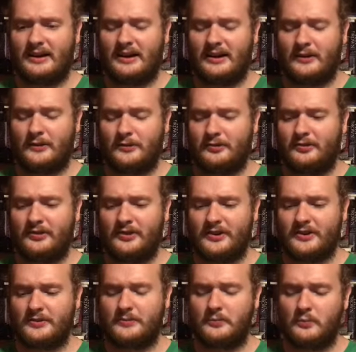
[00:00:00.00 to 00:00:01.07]
I don't
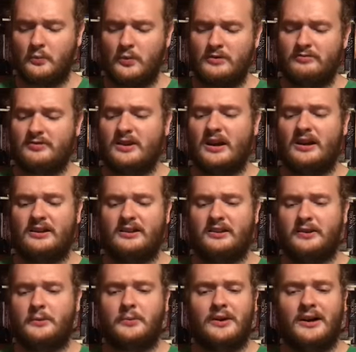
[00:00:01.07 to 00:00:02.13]
think we've gotten in
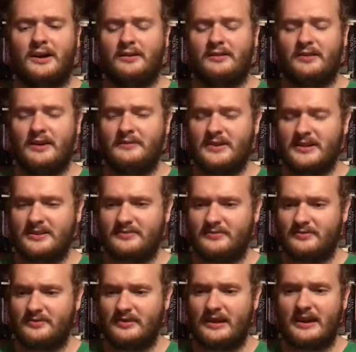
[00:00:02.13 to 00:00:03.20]
a while. I mean,
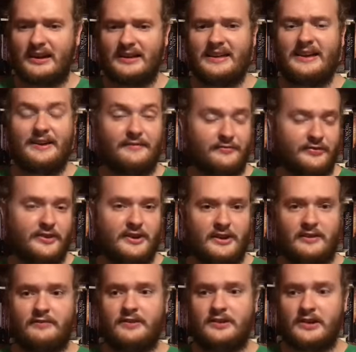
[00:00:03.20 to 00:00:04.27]
I can't think
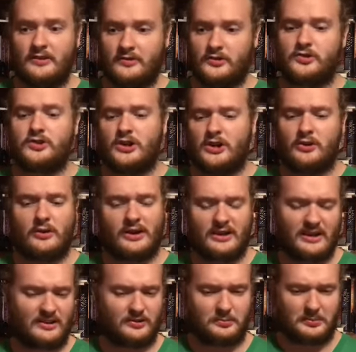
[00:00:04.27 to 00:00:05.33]
of another show, I
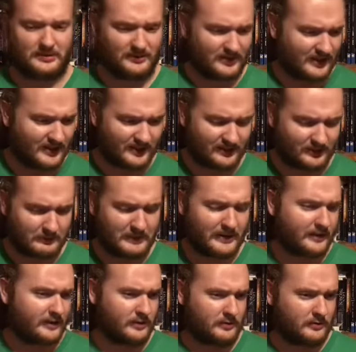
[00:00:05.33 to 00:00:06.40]
guess, besides
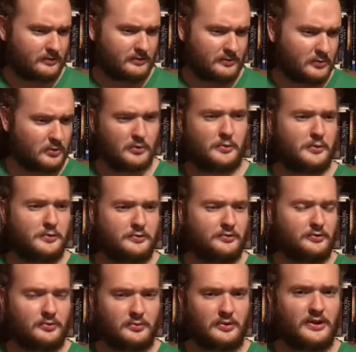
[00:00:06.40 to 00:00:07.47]
American Horror
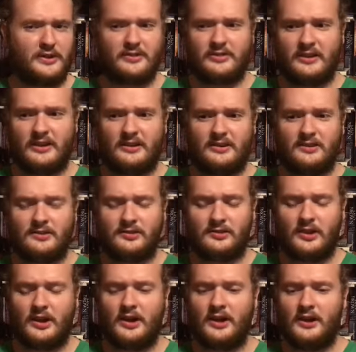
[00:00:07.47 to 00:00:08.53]
Story that is
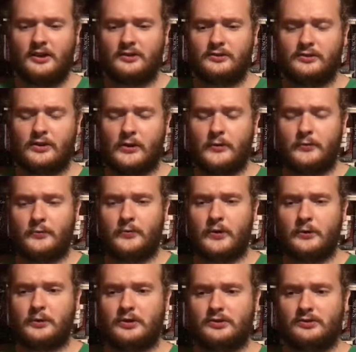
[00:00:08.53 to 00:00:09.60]
so
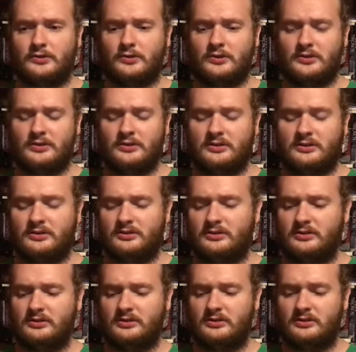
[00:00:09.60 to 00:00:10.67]
focused on
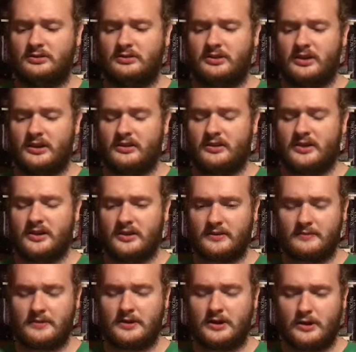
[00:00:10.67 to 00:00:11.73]

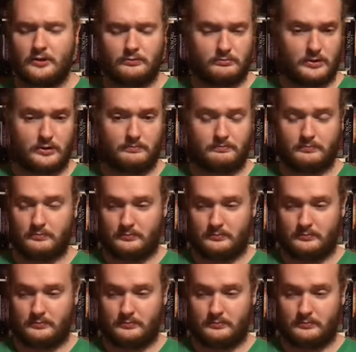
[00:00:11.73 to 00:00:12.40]
telling, you know, a